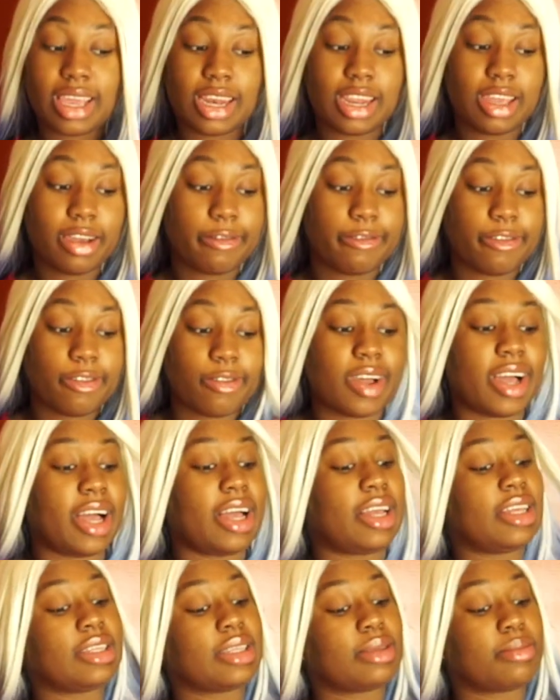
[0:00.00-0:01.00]
any of you
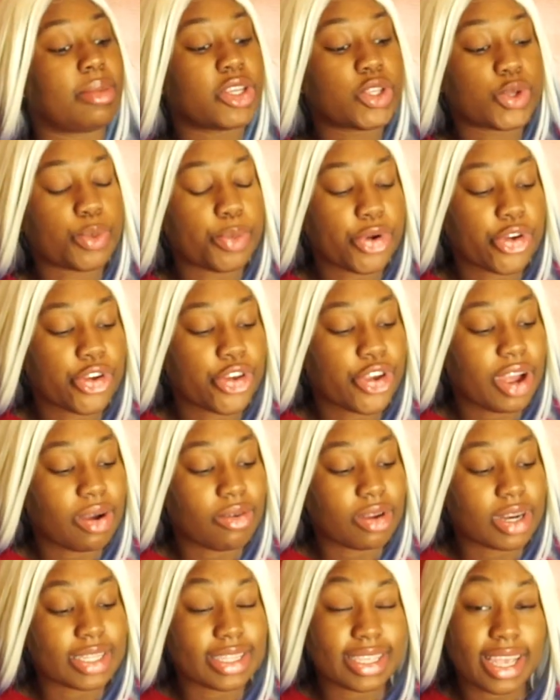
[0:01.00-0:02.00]
guys my supporter, I
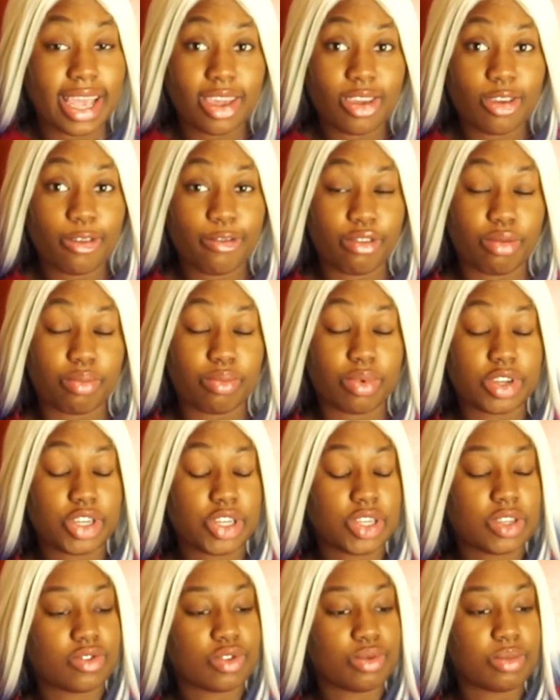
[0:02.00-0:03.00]
want to thank you for
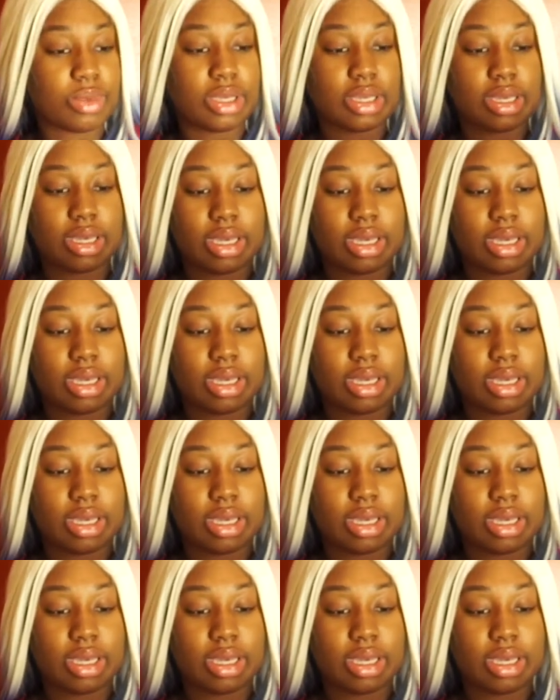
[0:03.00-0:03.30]
purchasing me.